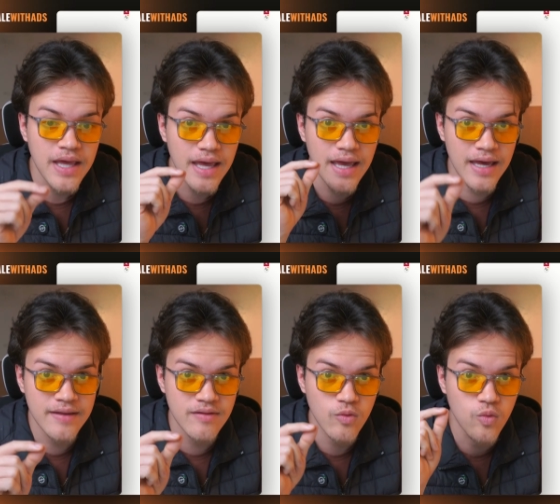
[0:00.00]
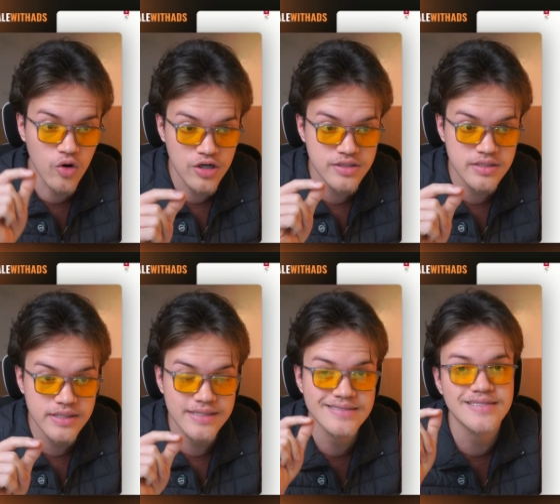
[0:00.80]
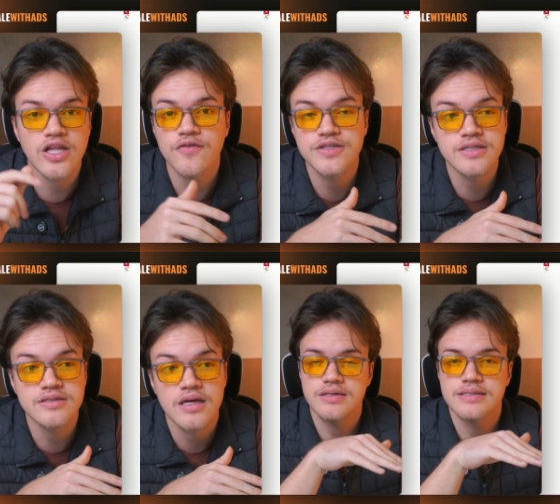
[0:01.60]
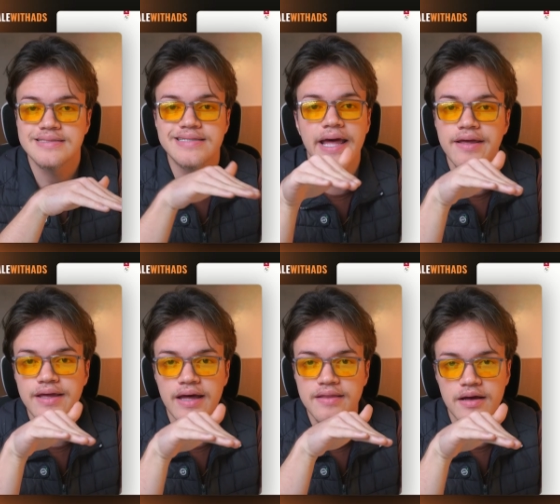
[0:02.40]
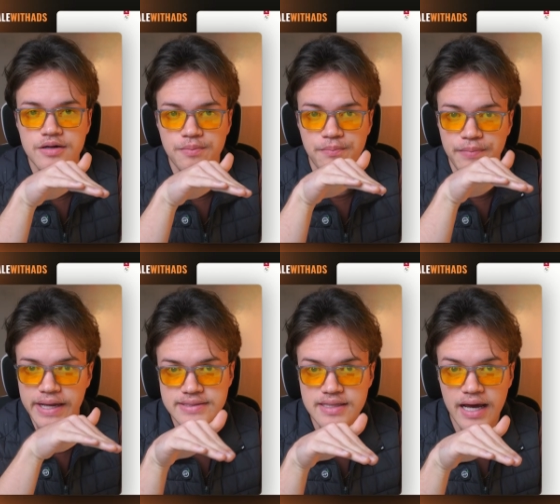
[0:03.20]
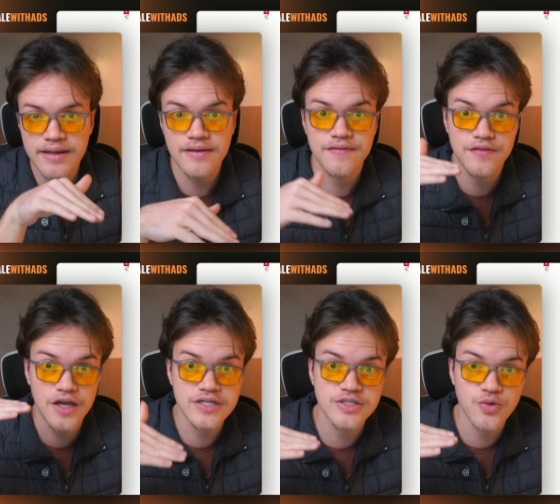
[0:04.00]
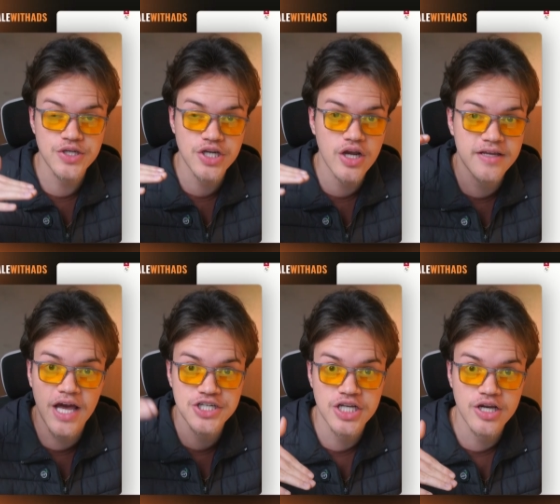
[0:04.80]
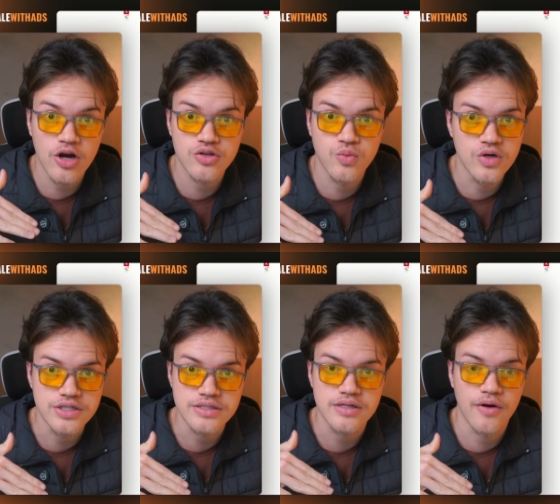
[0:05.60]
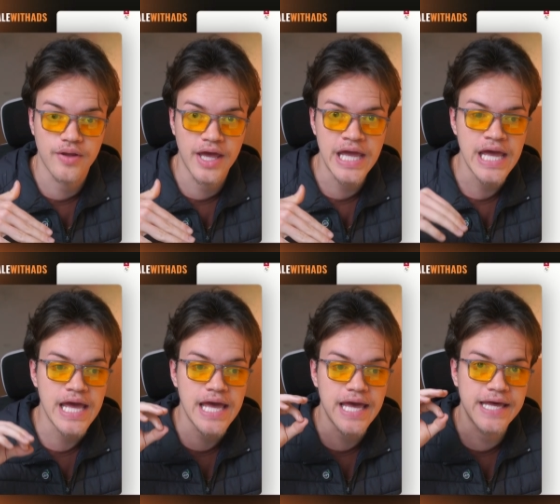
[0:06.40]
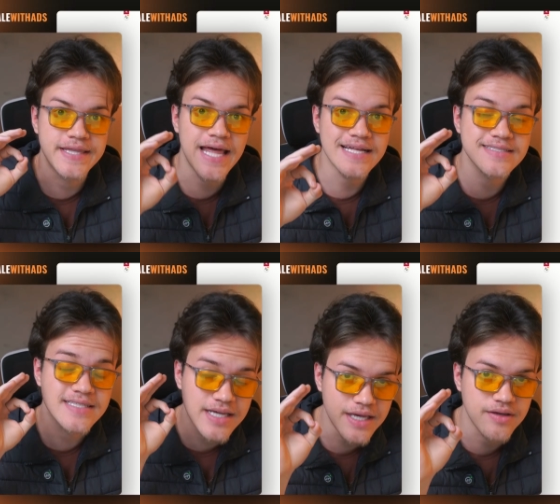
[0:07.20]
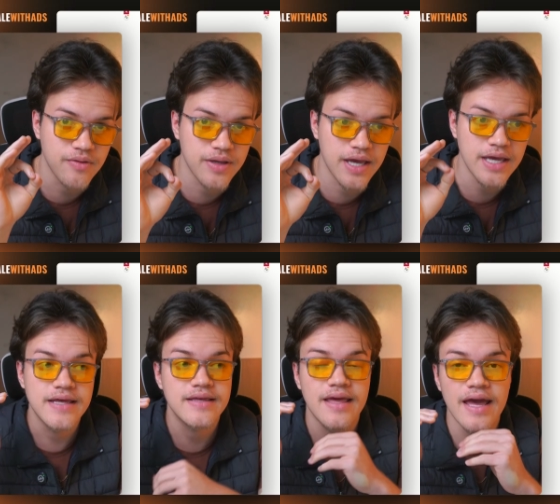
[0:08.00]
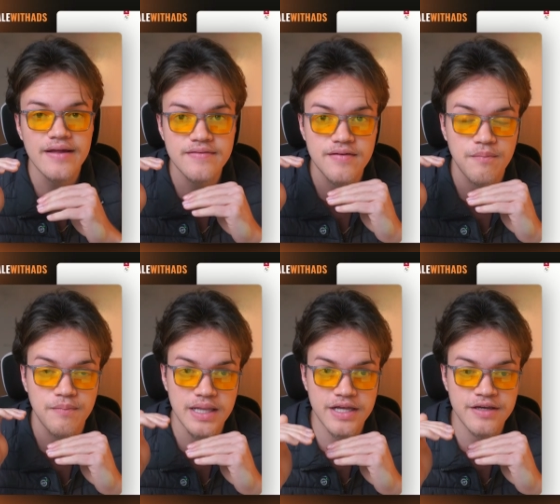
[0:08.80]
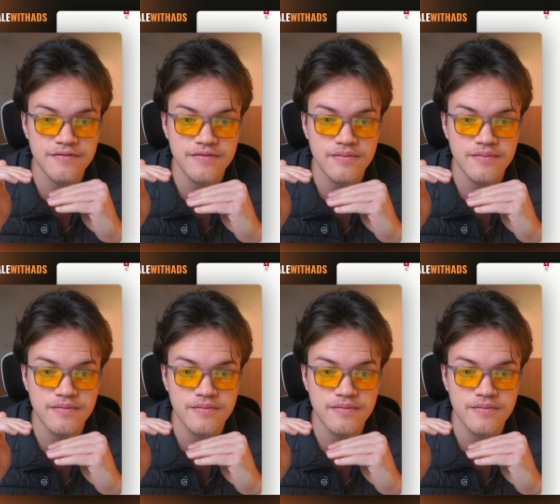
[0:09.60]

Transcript: and worse, instead of just staying at their baseline, their situation actually got worse, okay? And that's key, okay? They can't believe